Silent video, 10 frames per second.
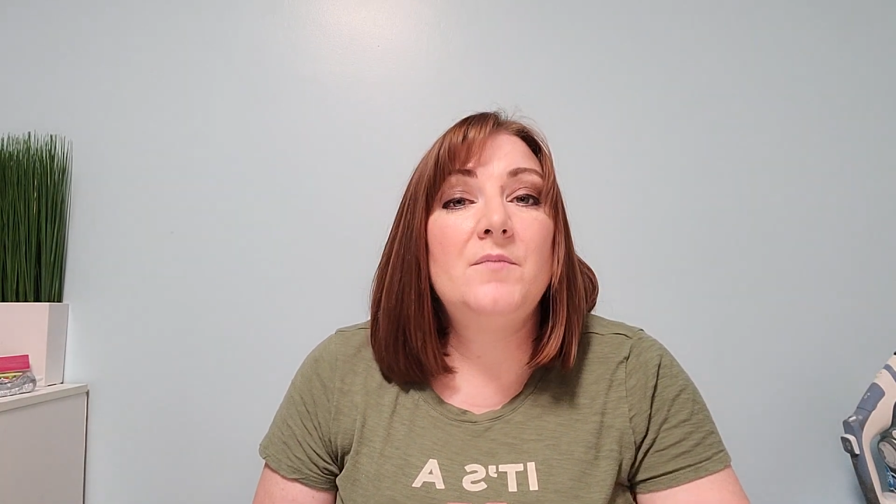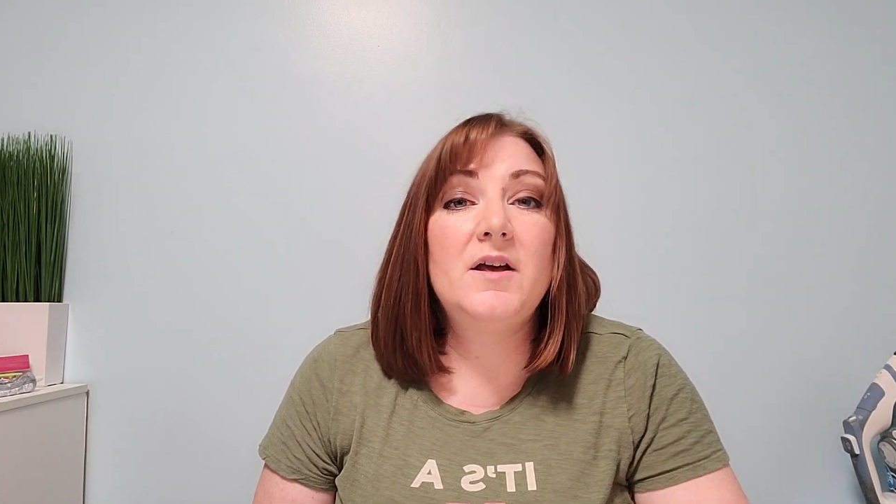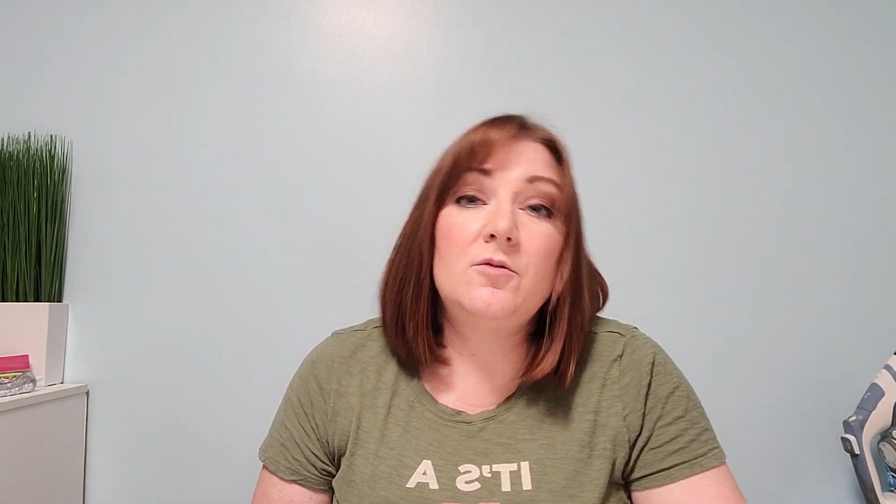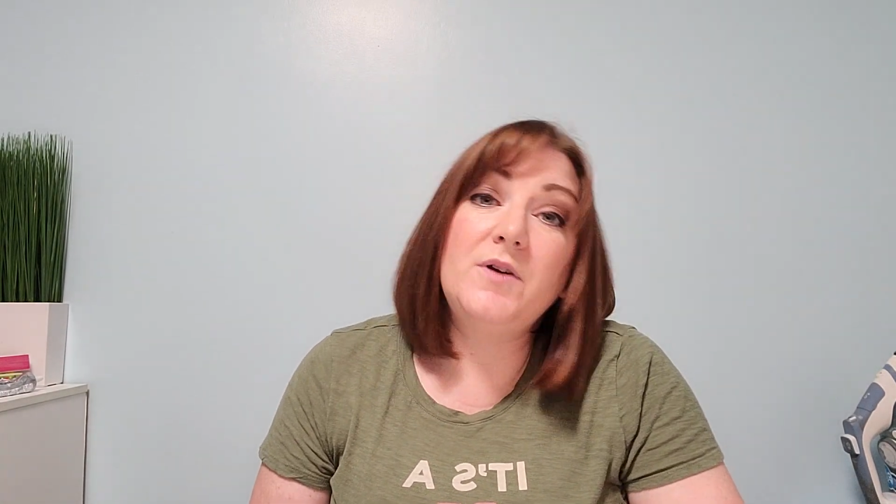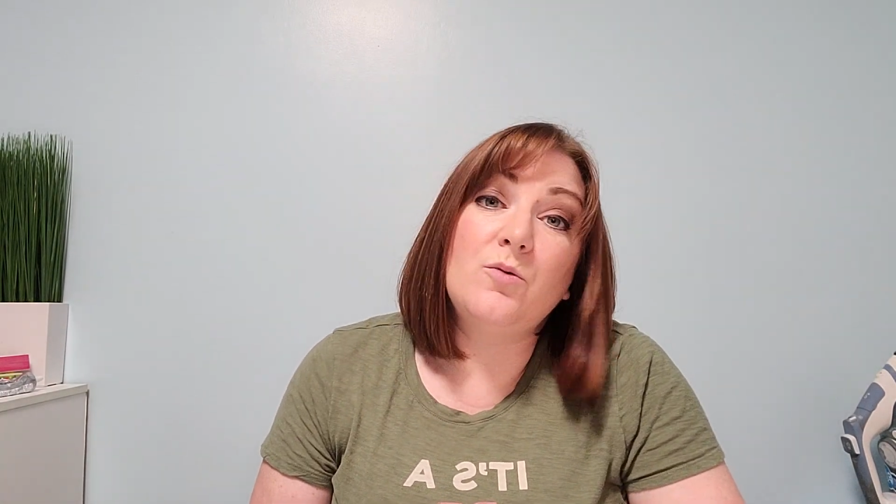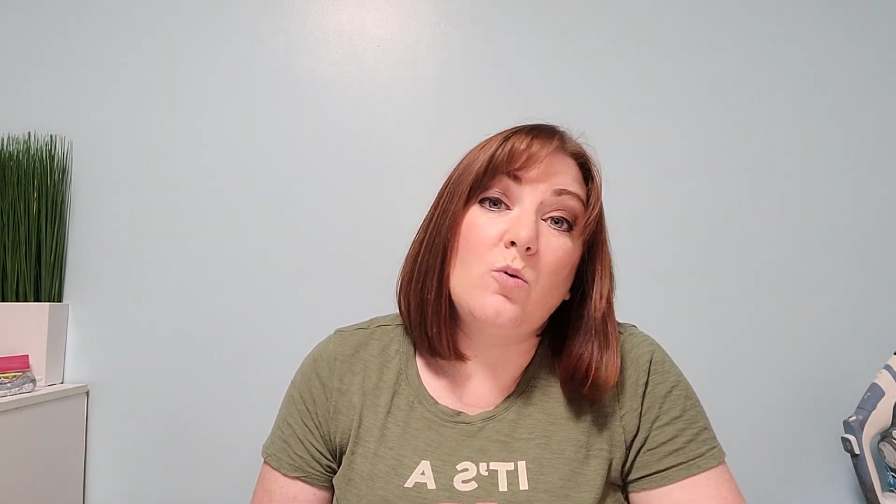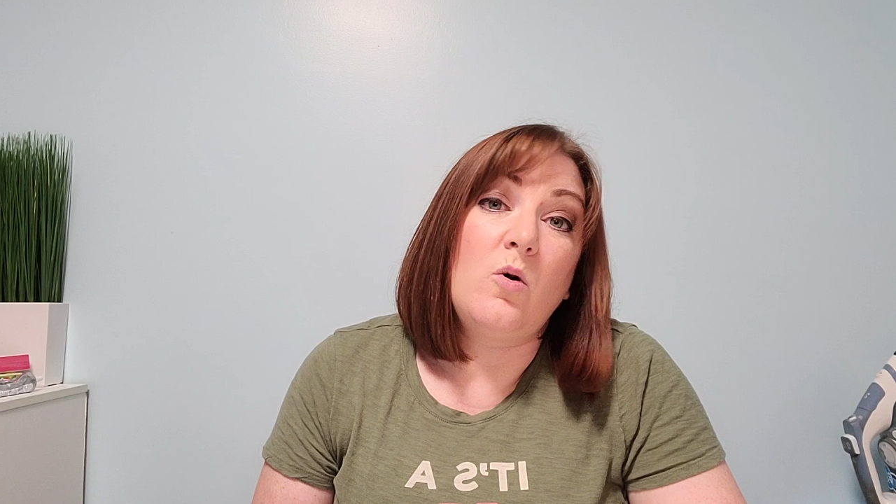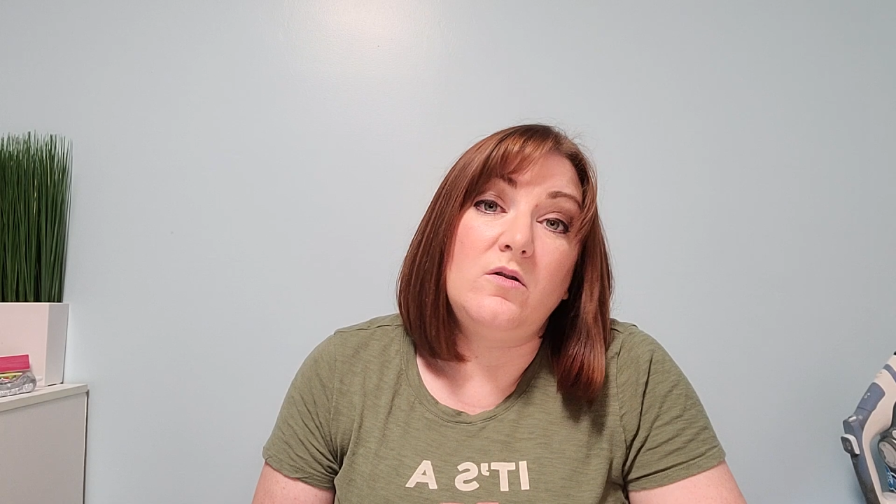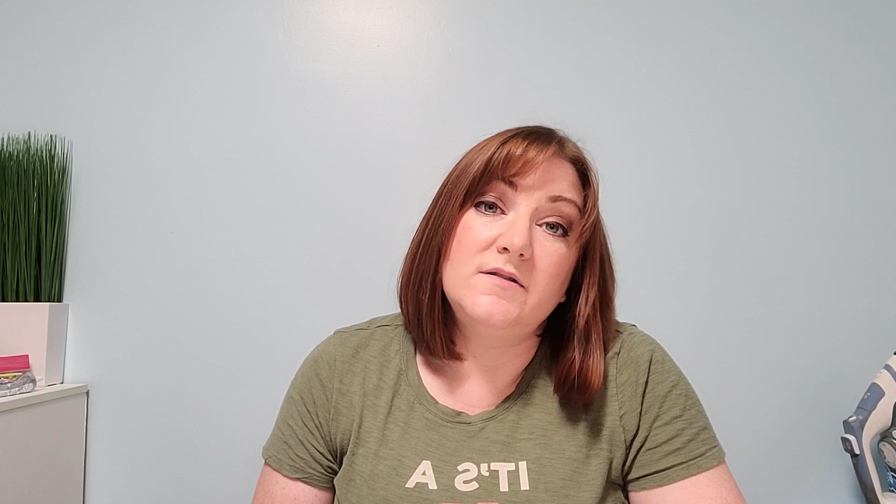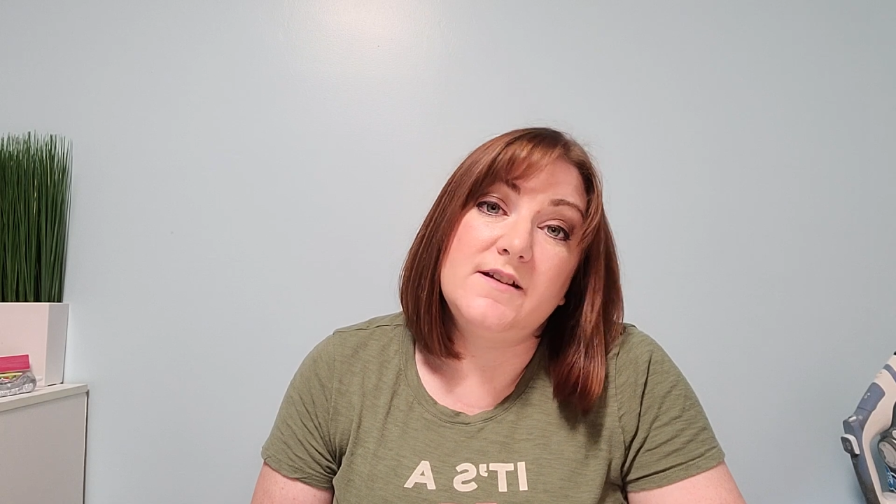it'll be a
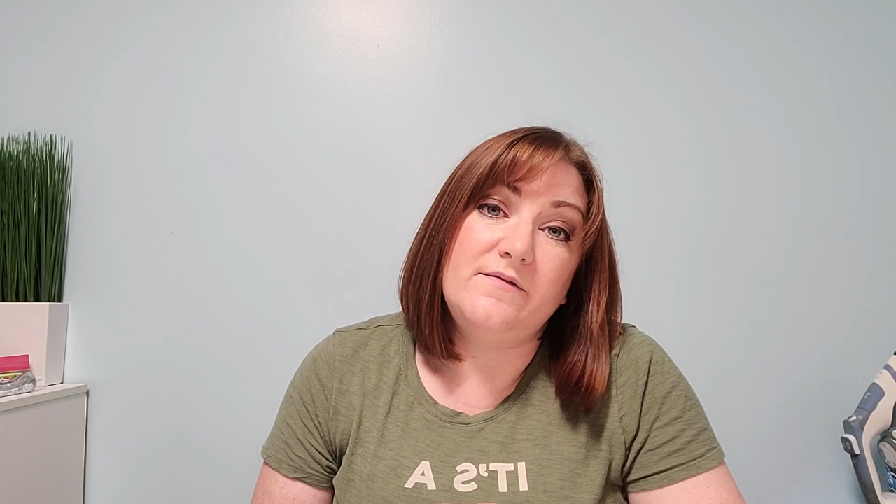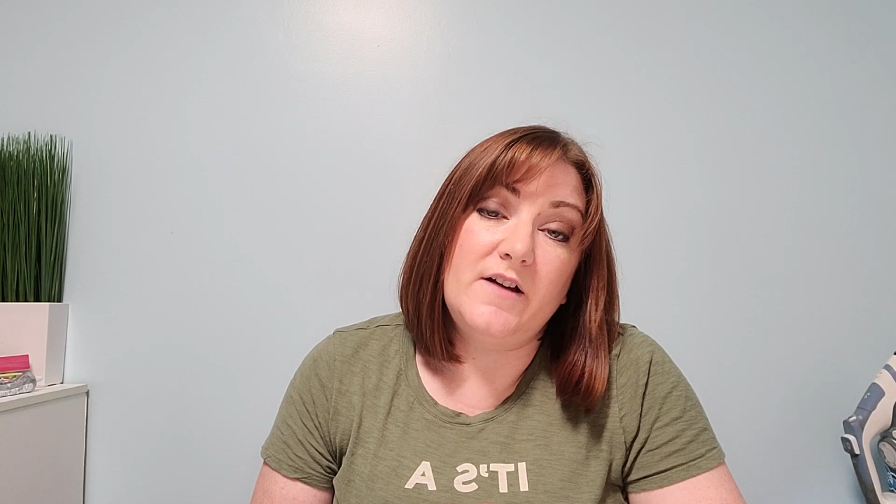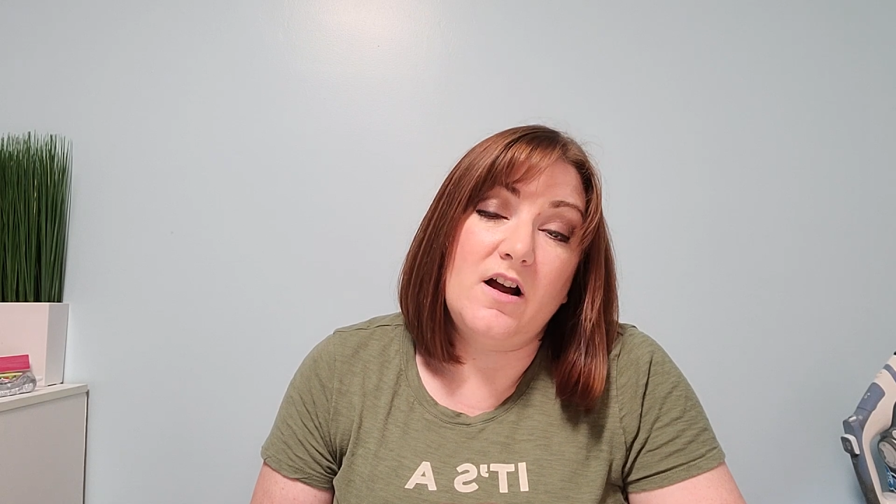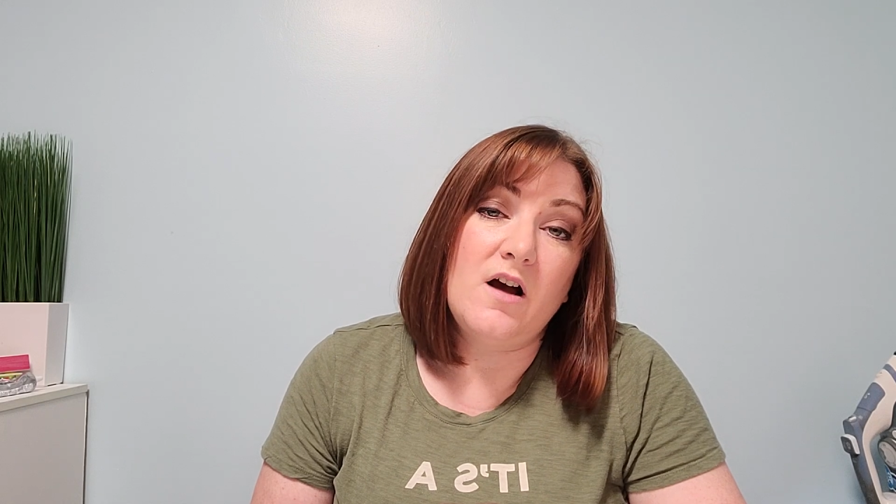roll to figure